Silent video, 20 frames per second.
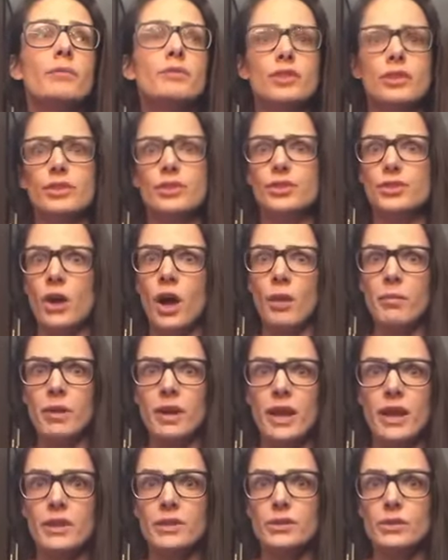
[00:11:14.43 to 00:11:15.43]
just
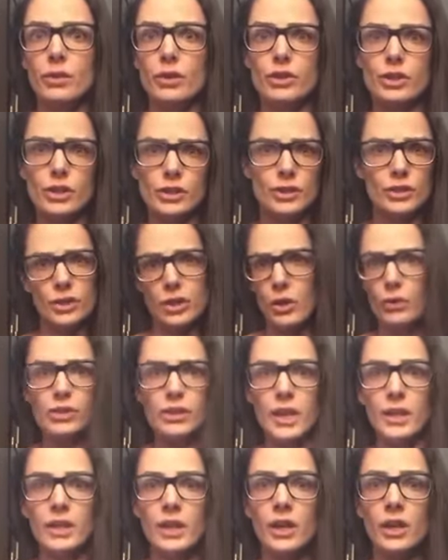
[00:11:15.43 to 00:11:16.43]
dominance or just, you know,
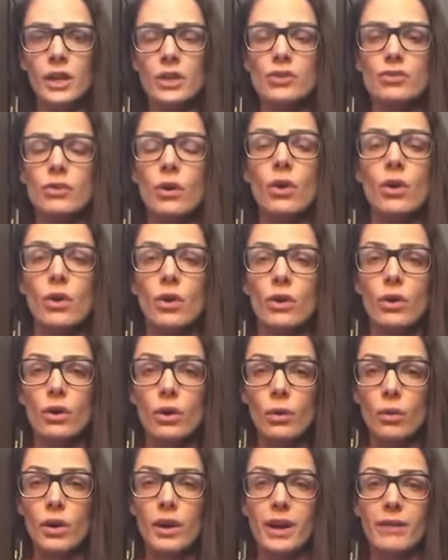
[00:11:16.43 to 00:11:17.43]
taking control
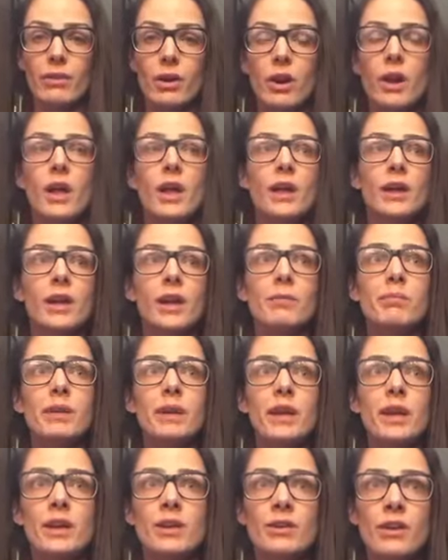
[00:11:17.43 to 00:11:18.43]
or whatever, can
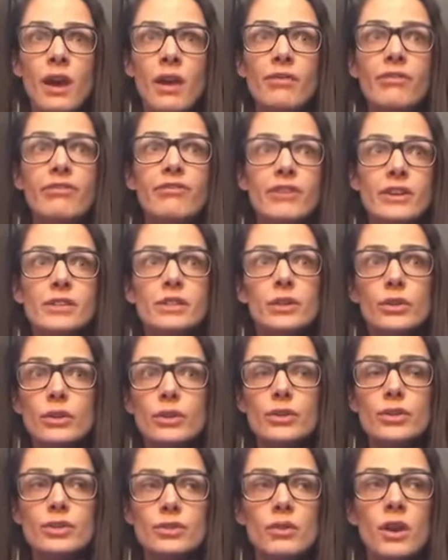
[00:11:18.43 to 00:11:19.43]
be enough
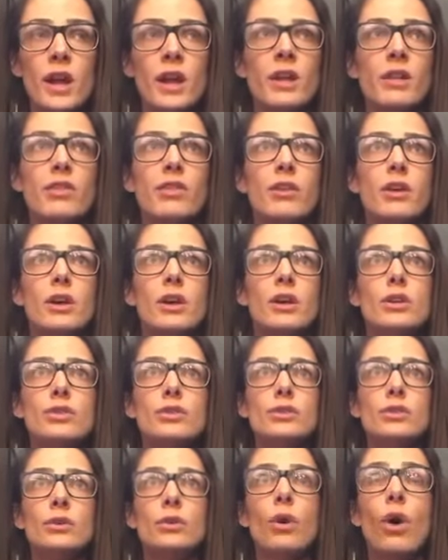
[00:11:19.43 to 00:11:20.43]
physical strength
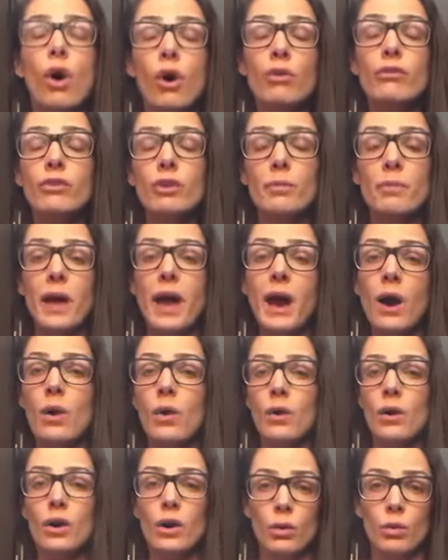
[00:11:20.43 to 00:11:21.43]
to
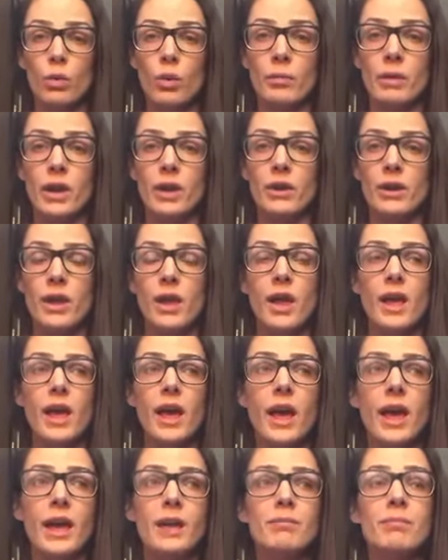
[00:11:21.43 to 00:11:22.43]
overpower a woman
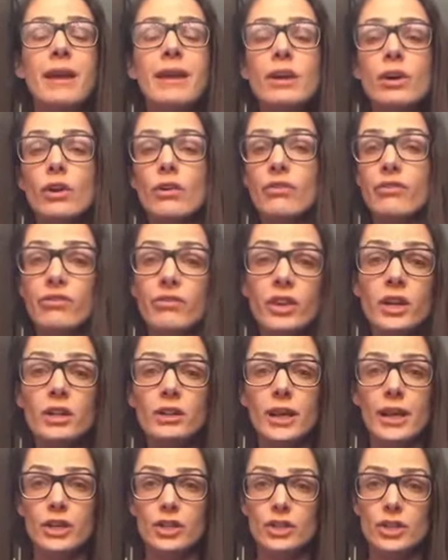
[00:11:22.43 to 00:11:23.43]
and make her feel
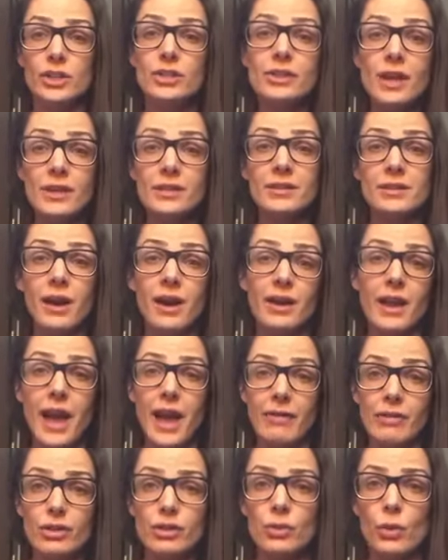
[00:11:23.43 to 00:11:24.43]
like she does not
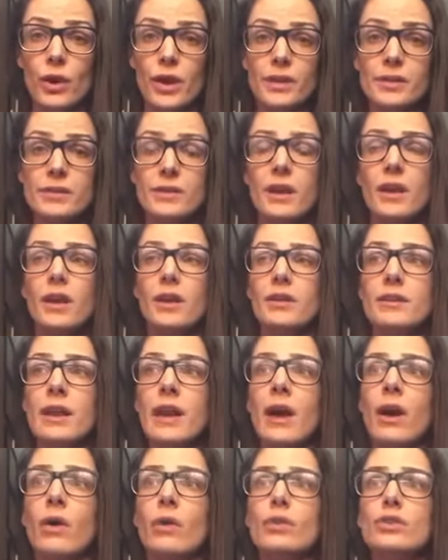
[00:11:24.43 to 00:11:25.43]
have a choice.
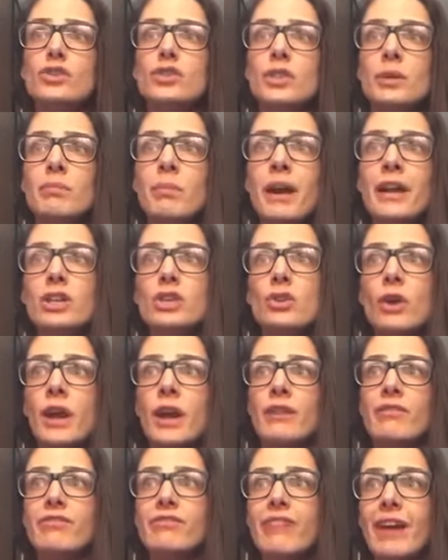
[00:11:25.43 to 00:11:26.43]
Now, she might
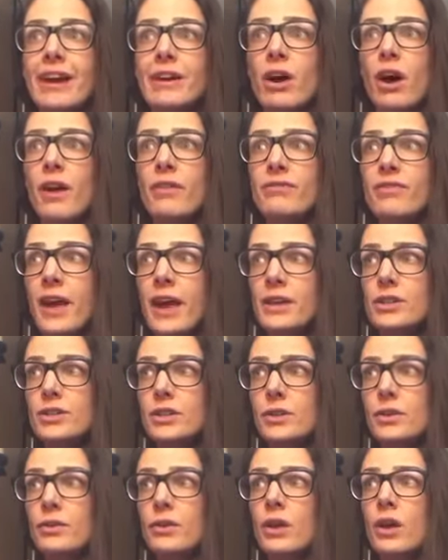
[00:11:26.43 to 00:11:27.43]
try and fight off that
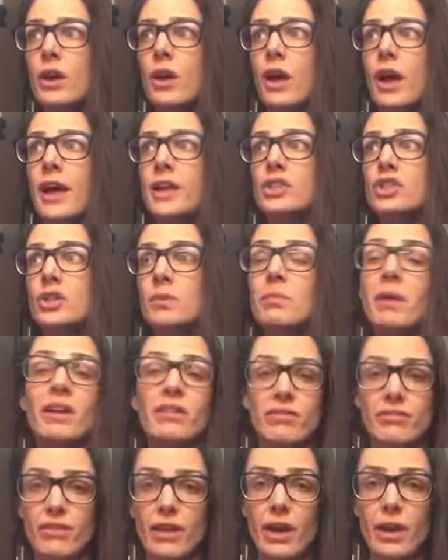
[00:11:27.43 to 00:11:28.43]
dude and she
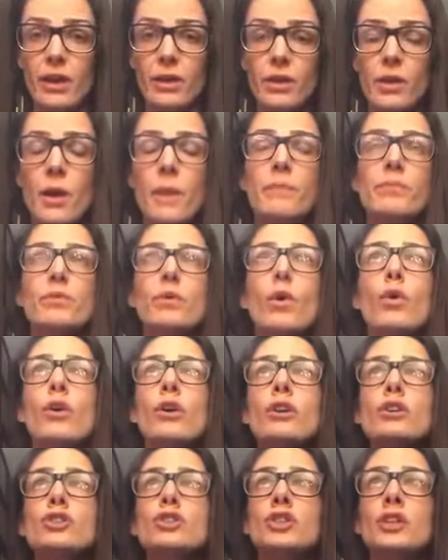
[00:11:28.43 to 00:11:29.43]
might fail.
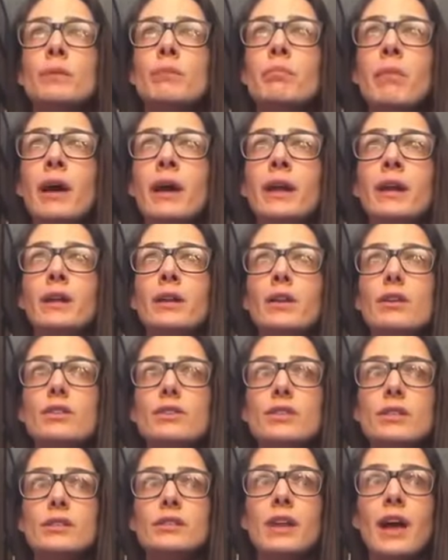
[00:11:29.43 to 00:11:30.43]
Or she might
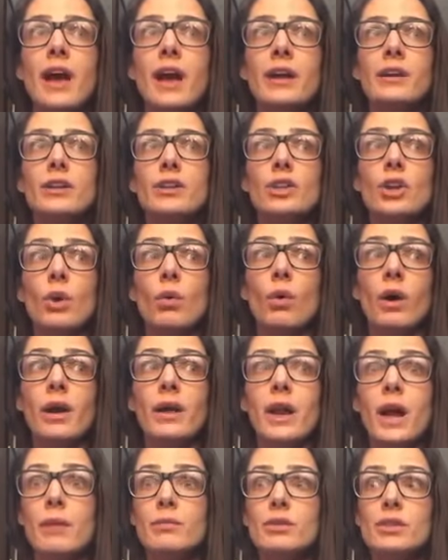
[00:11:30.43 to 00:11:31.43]
decide, you know
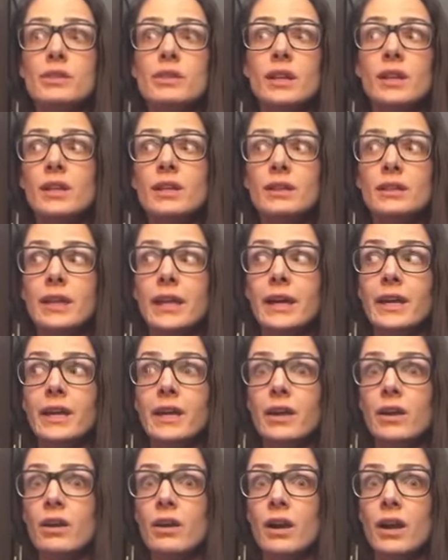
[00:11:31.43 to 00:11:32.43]
what, I'm just gonna lay
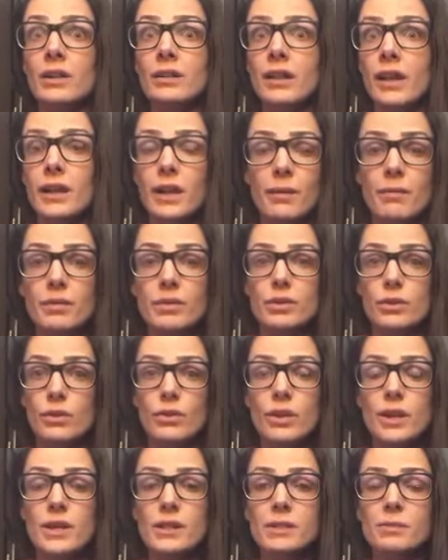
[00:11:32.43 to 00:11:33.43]
here and let him
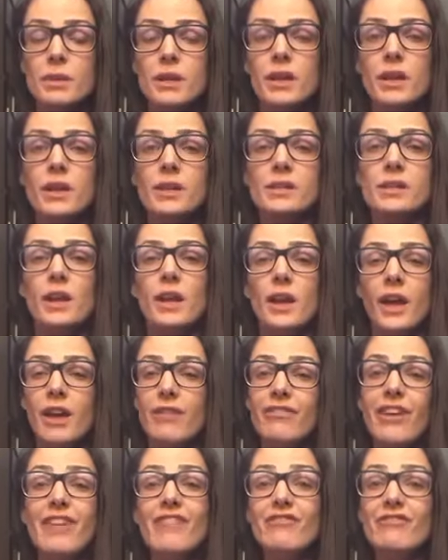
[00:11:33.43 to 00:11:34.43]
do this, because
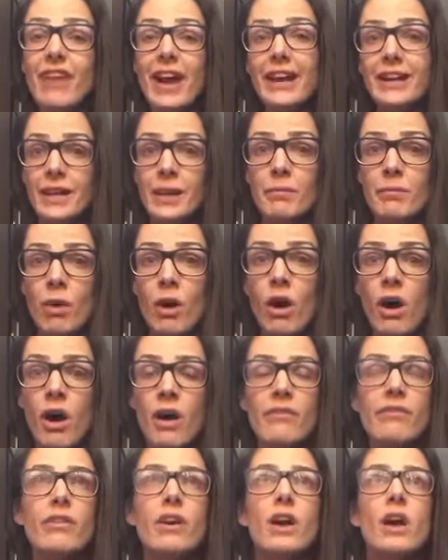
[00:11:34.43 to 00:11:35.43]
if I fight him
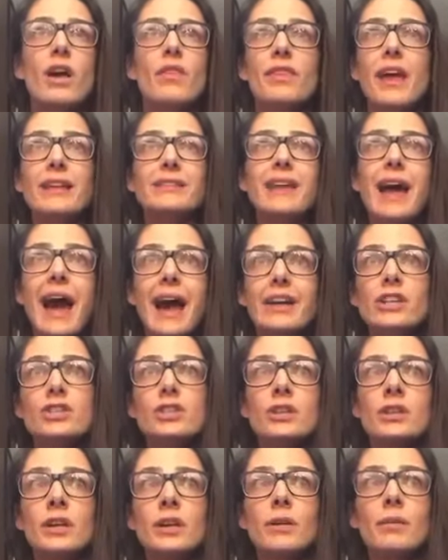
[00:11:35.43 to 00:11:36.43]
off, that's
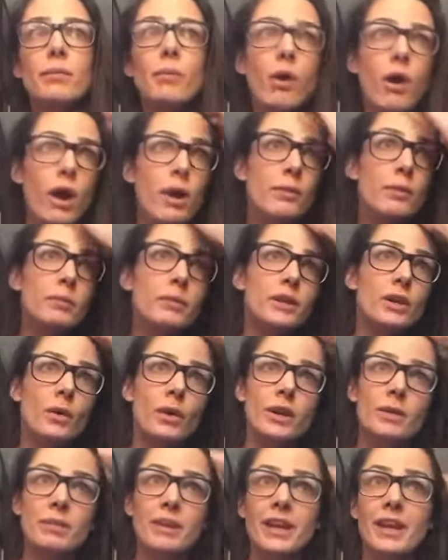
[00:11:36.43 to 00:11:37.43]
actually probably
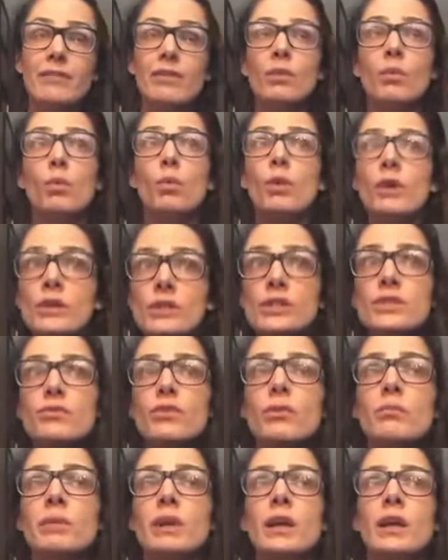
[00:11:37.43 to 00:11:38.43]
going to be even worse
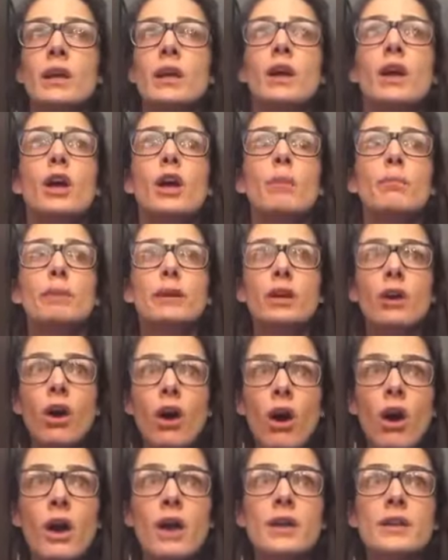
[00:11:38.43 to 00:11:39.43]
for me,
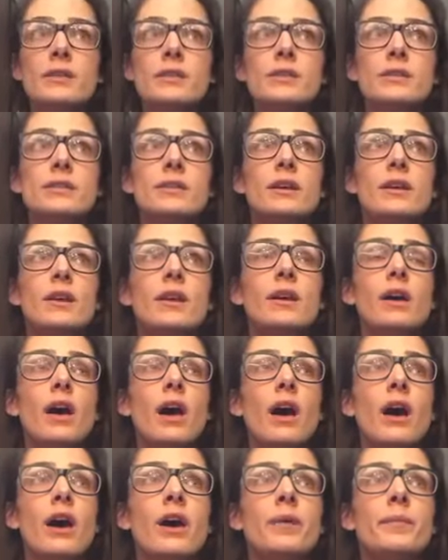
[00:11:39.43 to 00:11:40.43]
because,
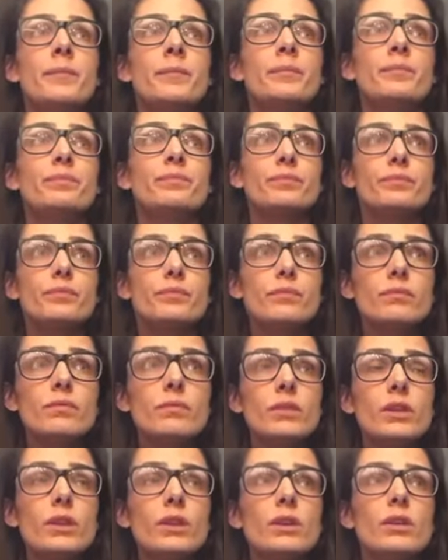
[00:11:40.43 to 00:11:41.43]
you
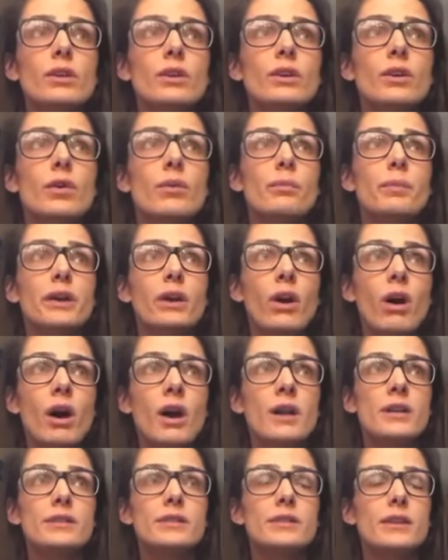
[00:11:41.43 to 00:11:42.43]
know,
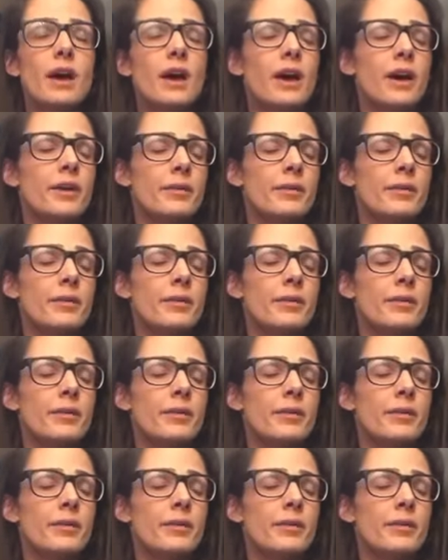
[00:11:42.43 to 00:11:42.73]
because